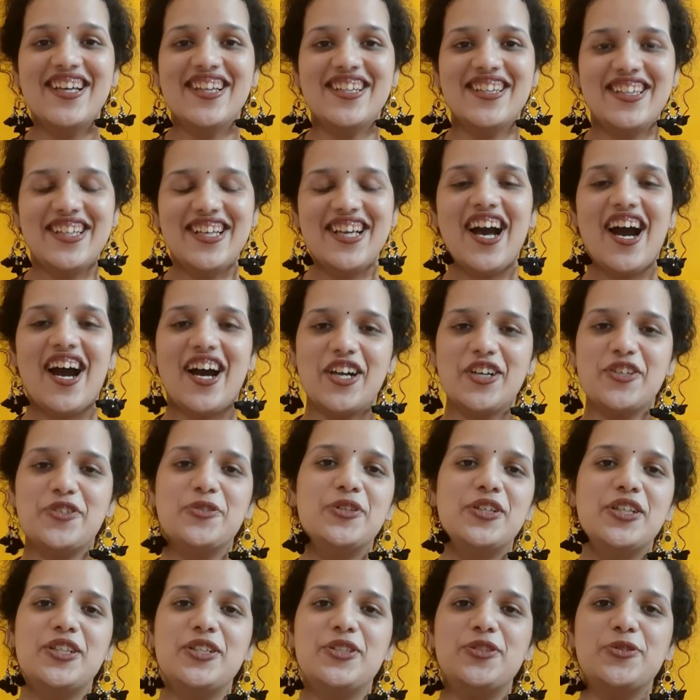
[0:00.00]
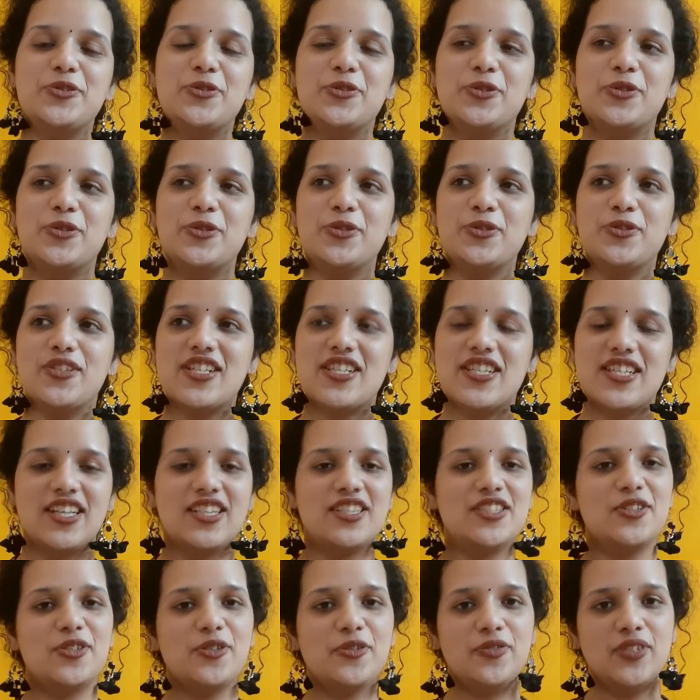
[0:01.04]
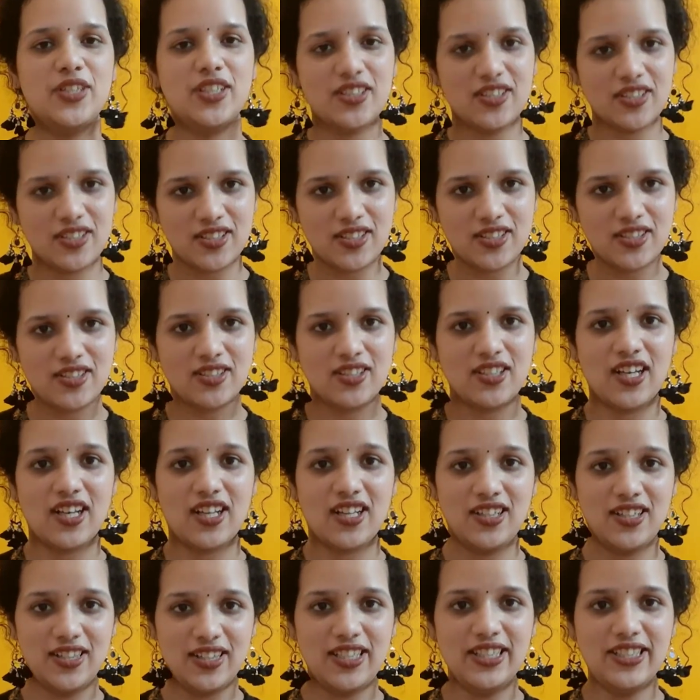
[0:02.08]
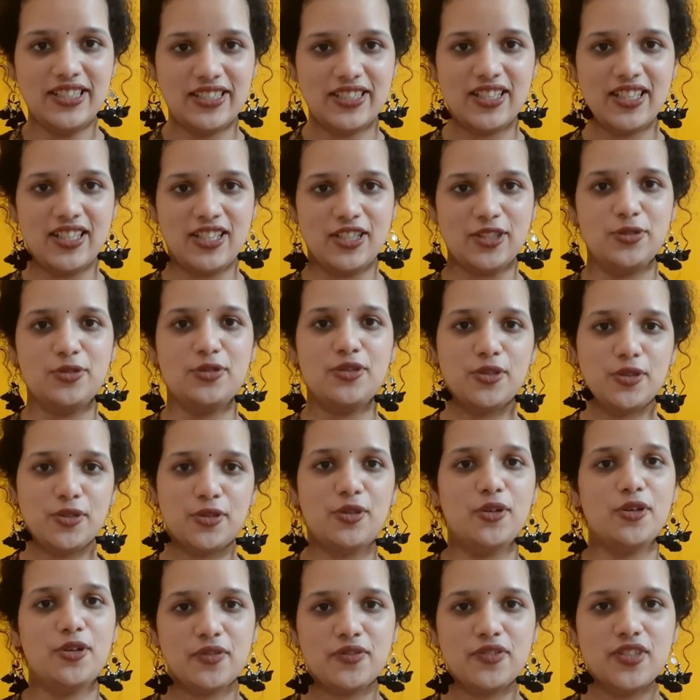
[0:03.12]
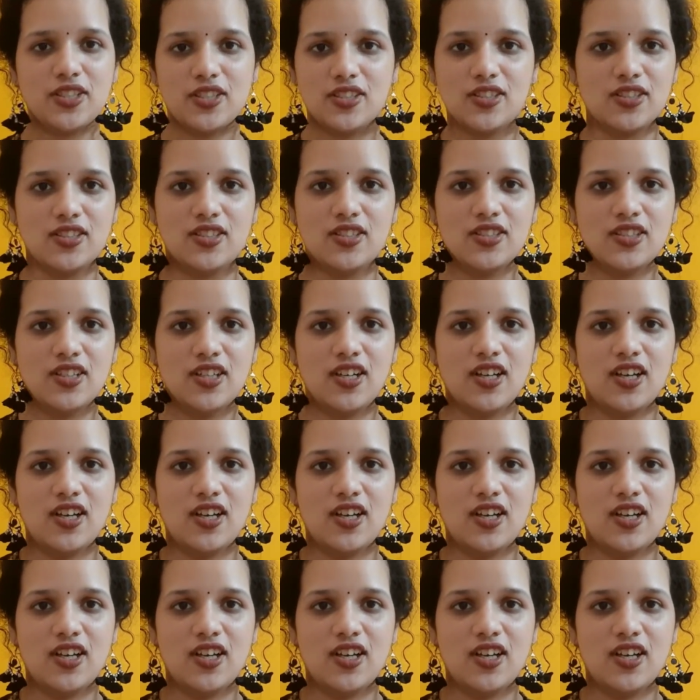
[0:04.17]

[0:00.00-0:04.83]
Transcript: They are going to go to the center of the earth, literally to the core of the earth,